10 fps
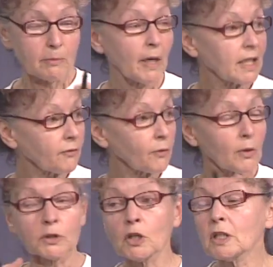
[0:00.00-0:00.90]
the money
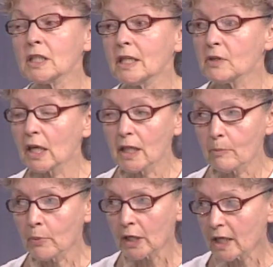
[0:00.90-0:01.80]
for alternatives, and
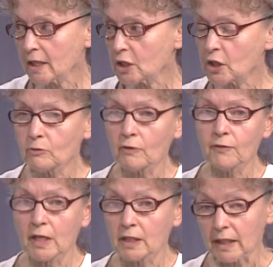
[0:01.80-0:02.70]
they put it in the general
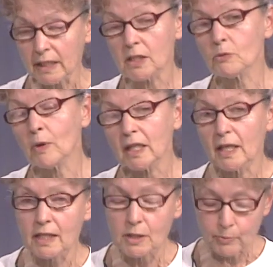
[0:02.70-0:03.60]
fund. Linda's
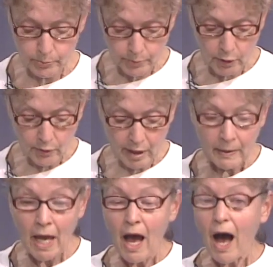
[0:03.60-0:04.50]
running this program.